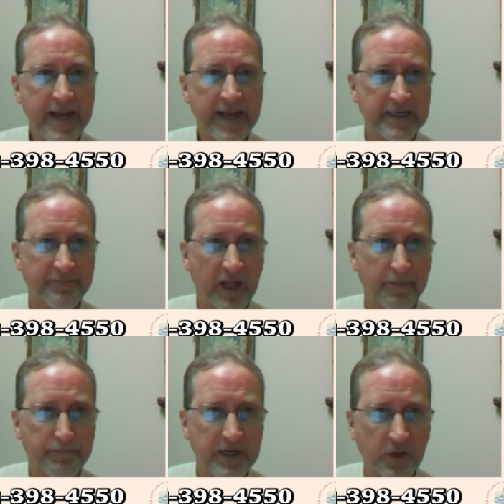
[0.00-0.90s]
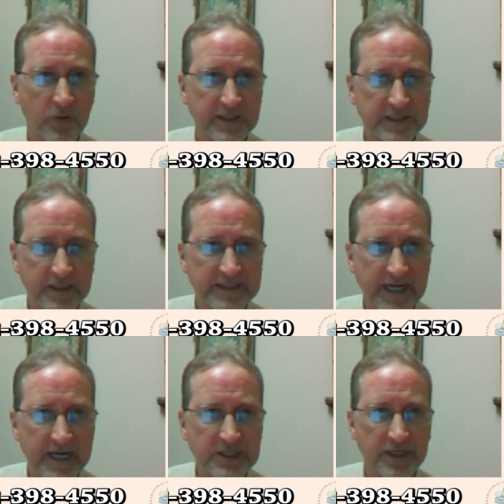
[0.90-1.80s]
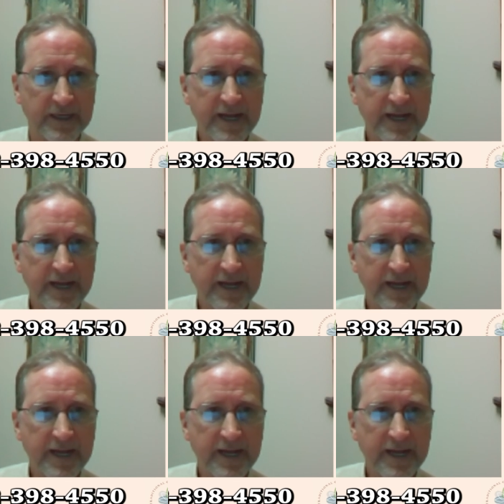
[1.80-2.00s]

and develop into crystallization.